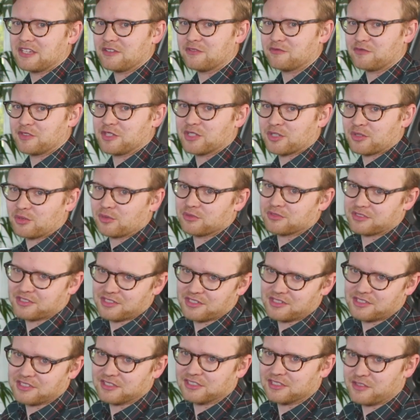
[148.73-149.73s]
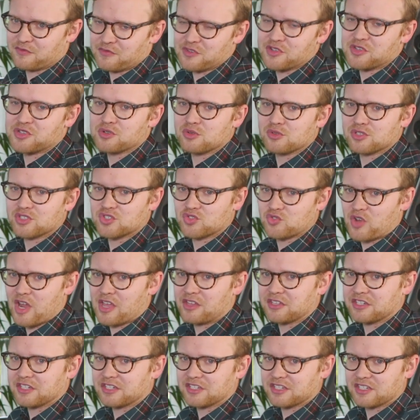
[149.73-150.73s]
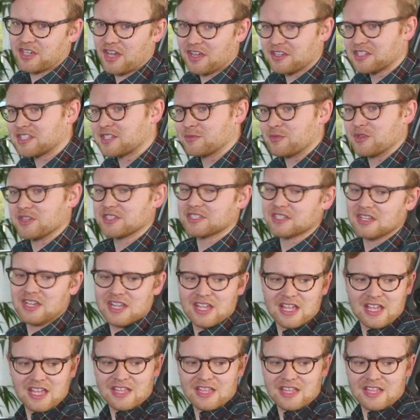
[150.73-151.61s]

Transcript: in vehicles that are delivered to Australian customers.